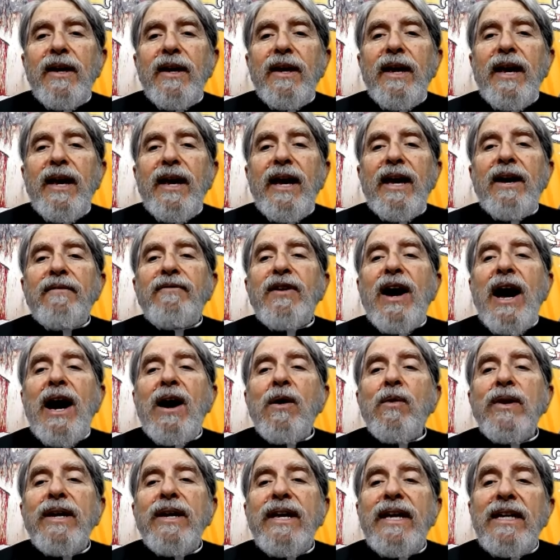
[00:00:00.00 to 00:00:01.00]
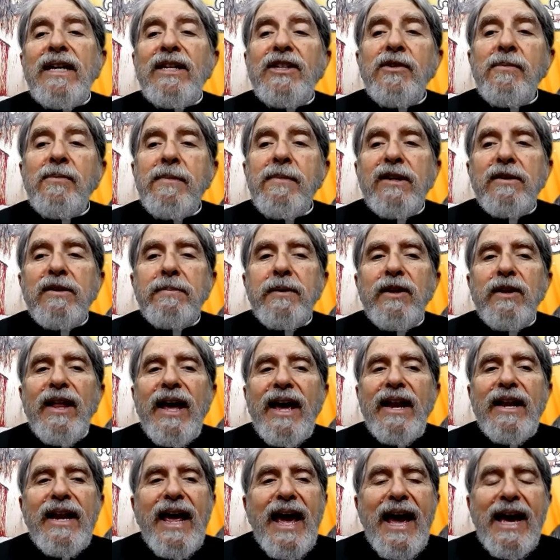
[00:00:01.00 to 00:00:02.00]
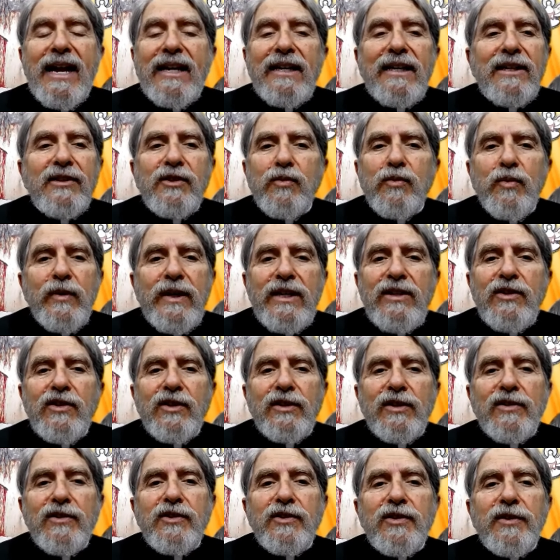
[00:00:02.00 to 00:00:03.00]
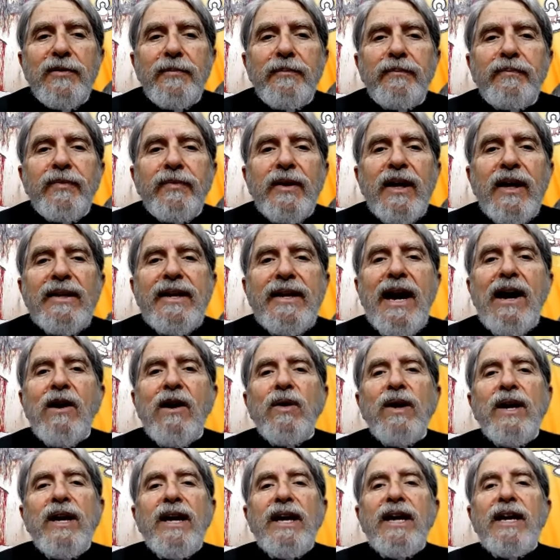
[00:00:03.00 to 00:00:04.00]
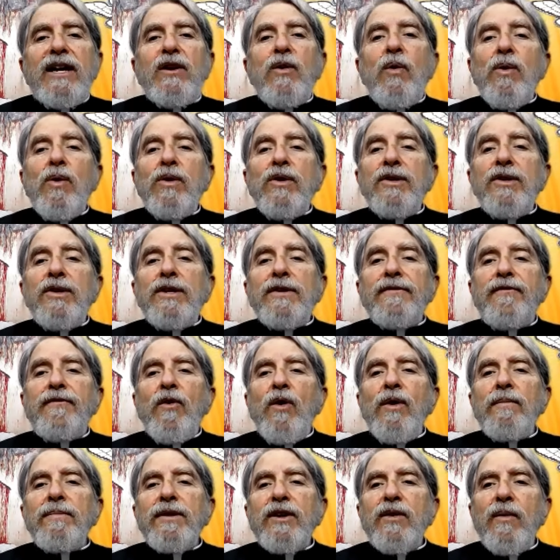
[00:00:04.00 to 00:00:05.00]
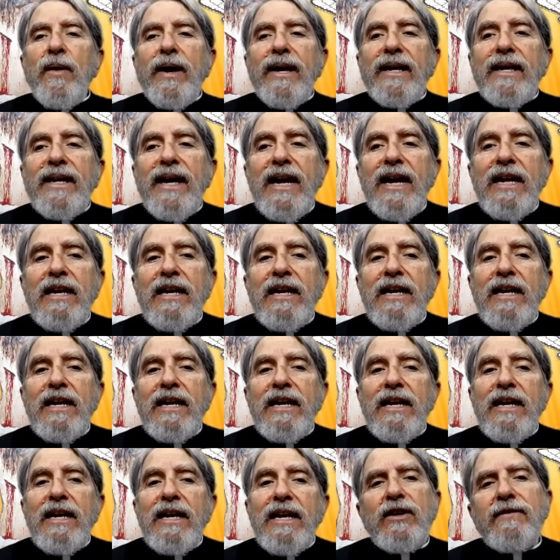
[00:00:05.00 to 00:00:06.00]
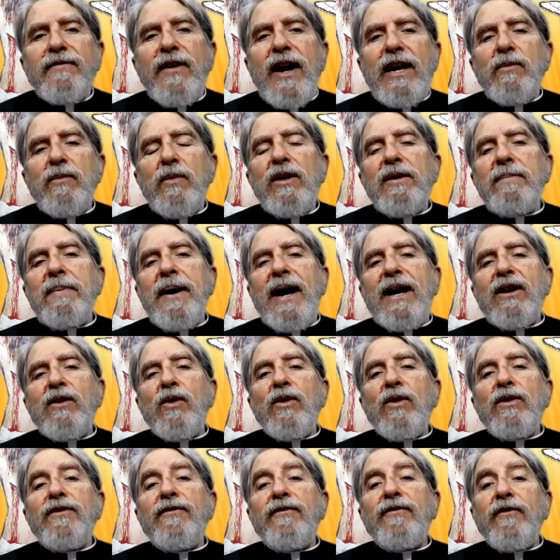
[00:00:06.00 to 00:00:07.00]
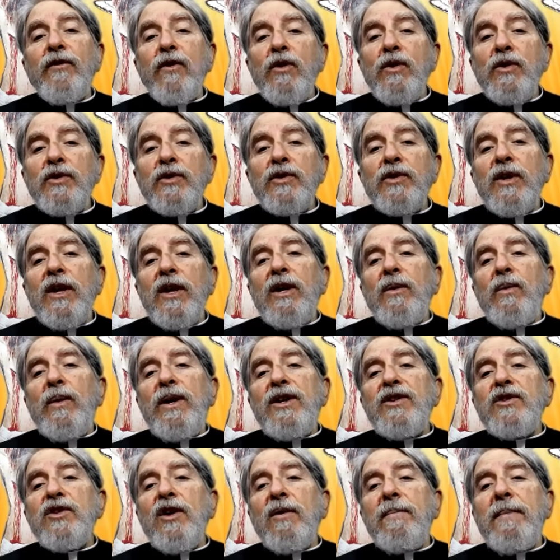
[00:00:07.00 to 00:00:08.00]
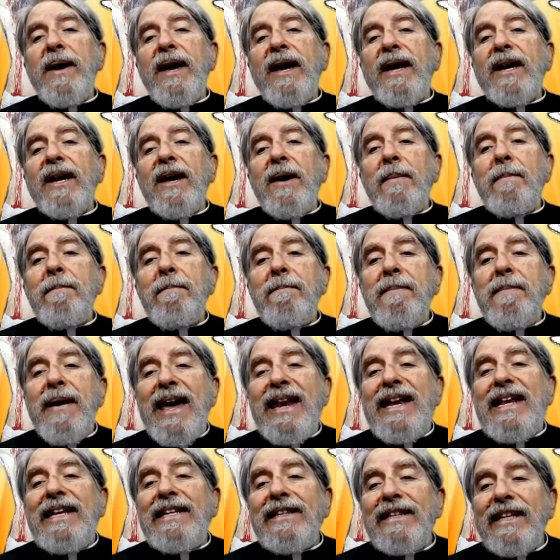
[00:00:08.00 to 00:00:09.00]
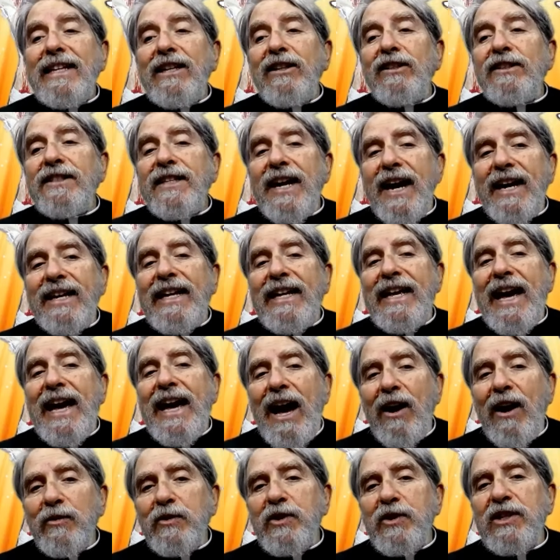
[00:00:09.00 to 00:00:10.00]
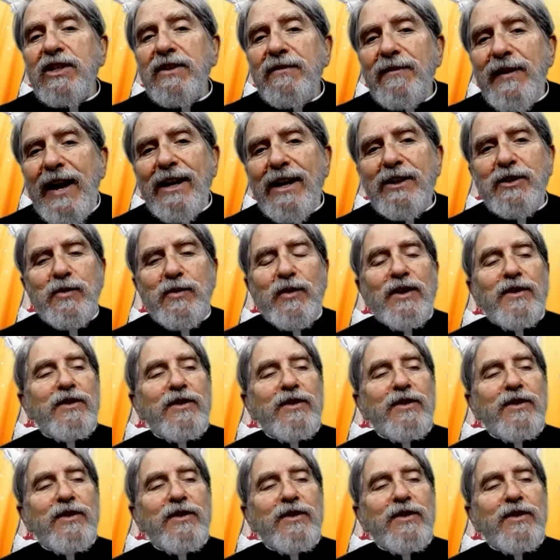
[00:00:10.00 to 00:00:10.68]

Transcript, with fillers: of our interminable and endless regions. Now, in order to form the great kingdom of our divine will upon earth, first we shall make many little tiny houses of Nazareth.